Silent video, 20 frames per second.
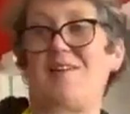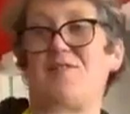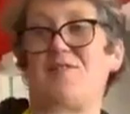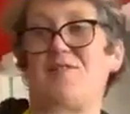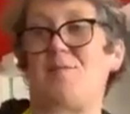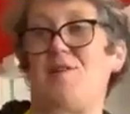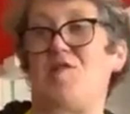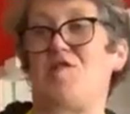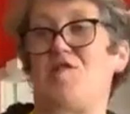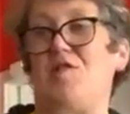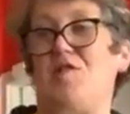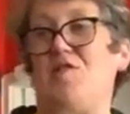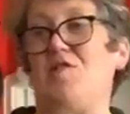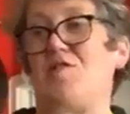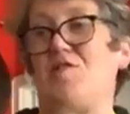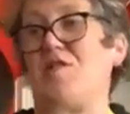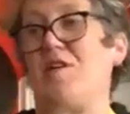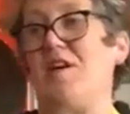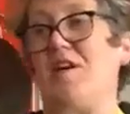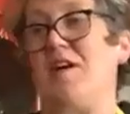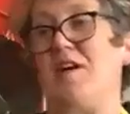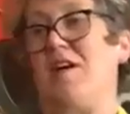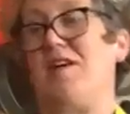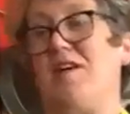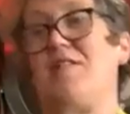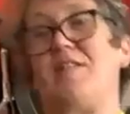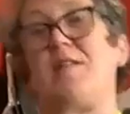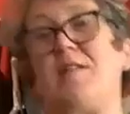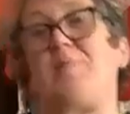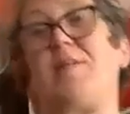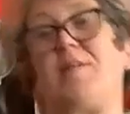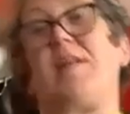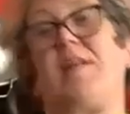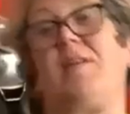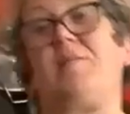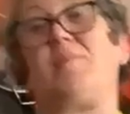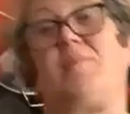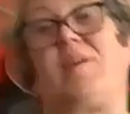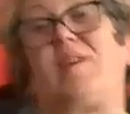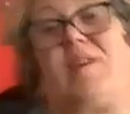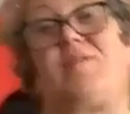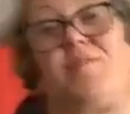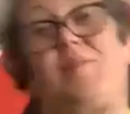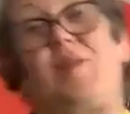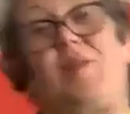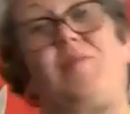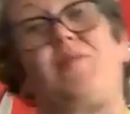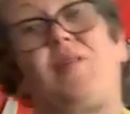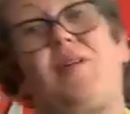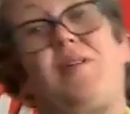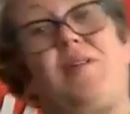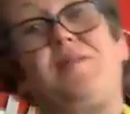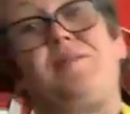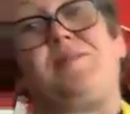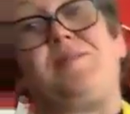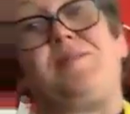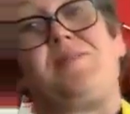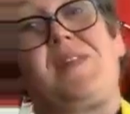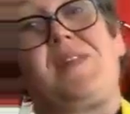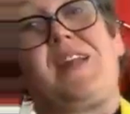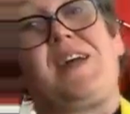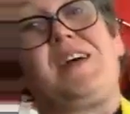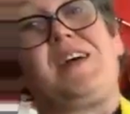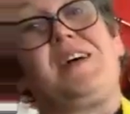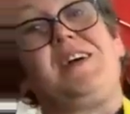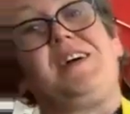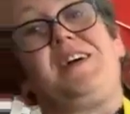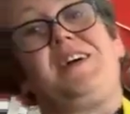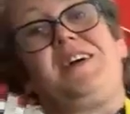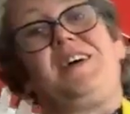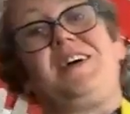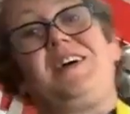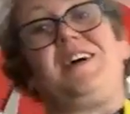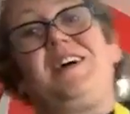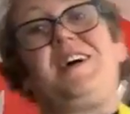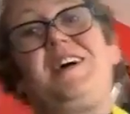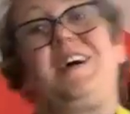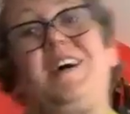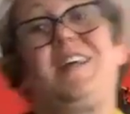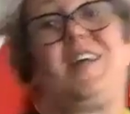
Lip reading: emissions than a plant-based milk. And